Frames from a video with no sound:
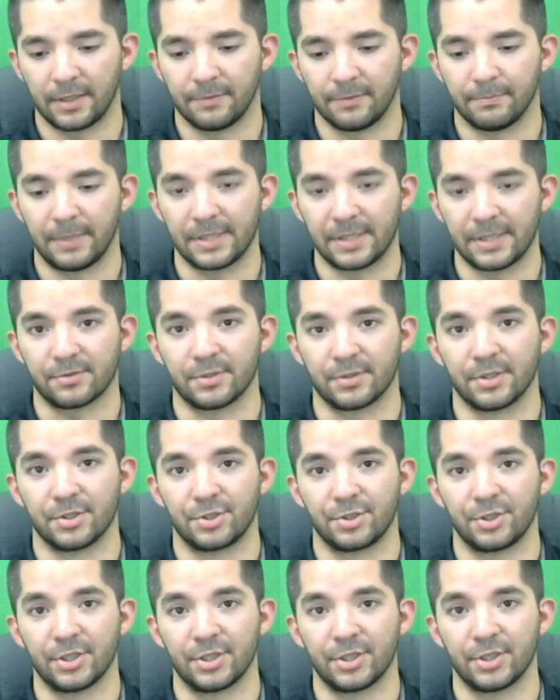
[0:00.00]
basically a
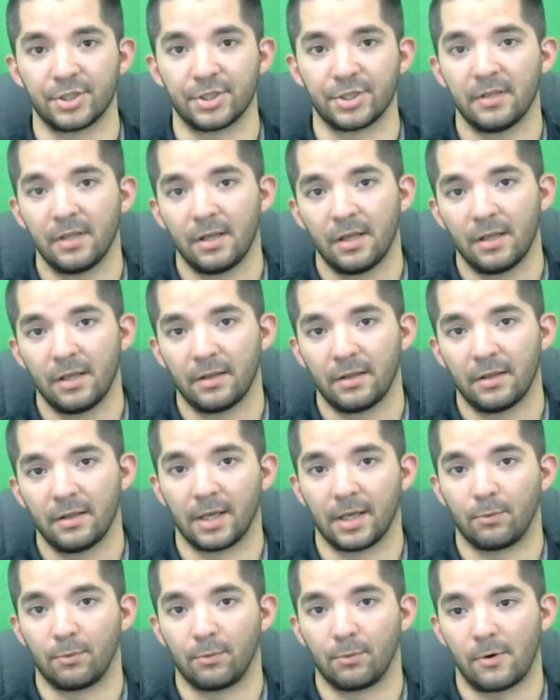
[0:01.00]
sheet
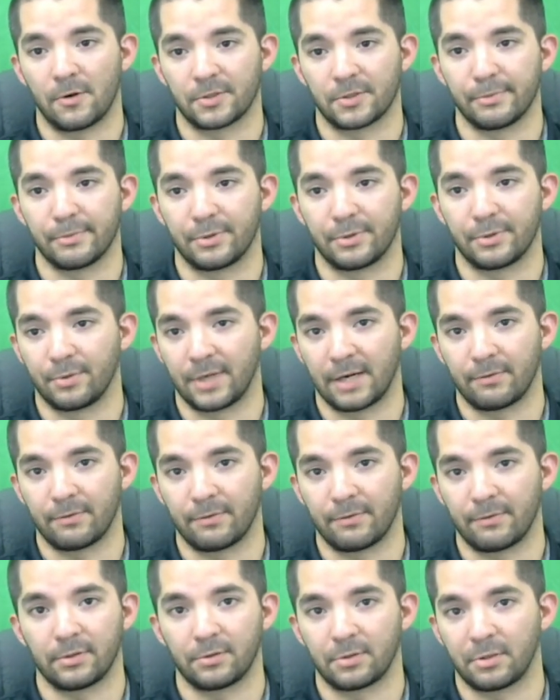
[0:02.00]
that walks me through
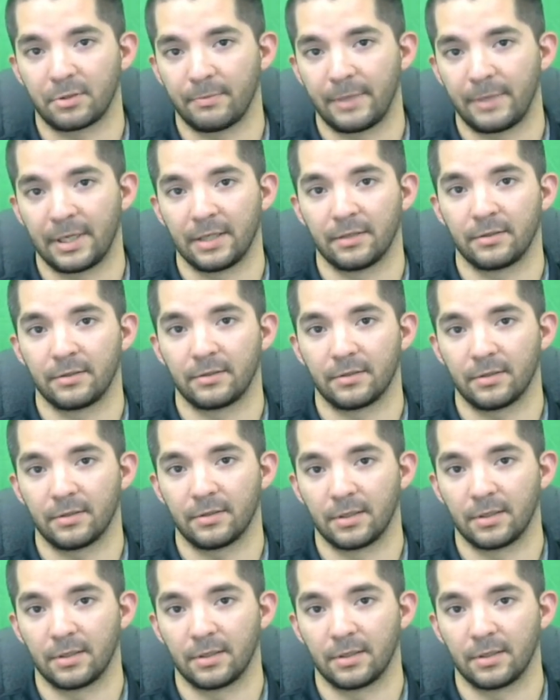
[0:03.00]
every little command